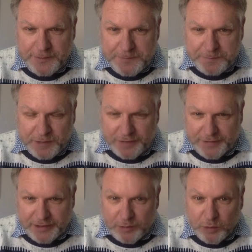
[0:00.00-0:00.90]
And then
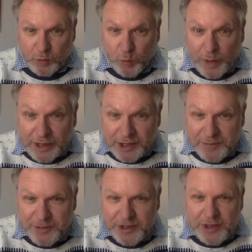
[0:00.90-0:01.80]
he will welcome
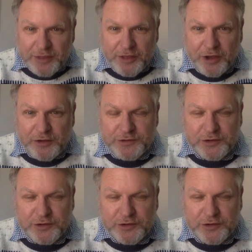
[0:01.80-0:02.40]
those